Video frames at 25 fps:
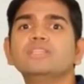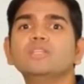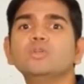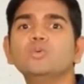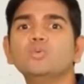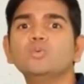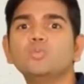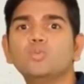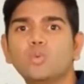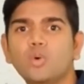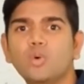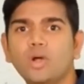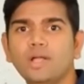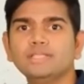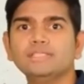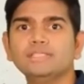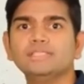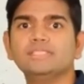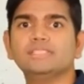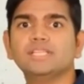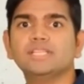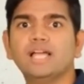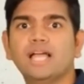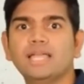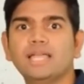the
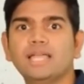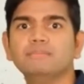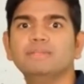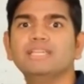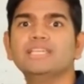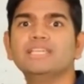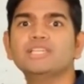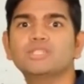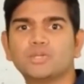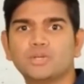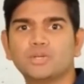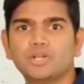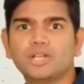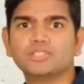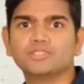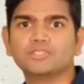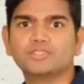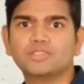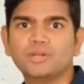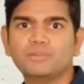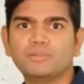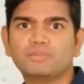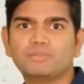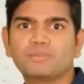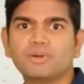one-time
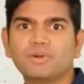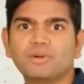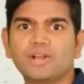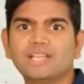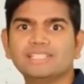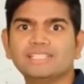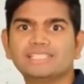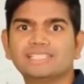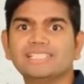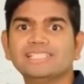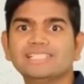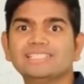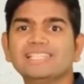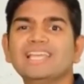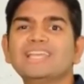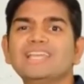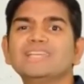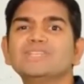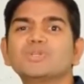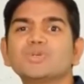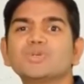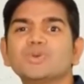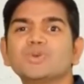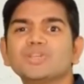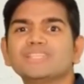introductory price is
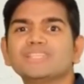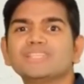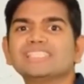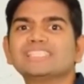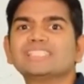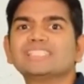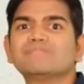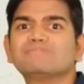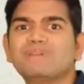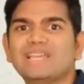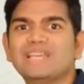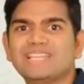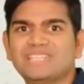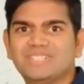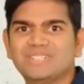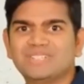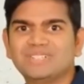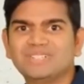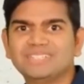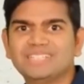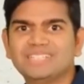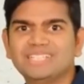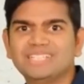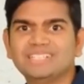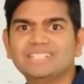during this
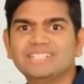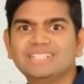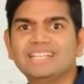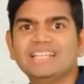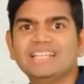special deal.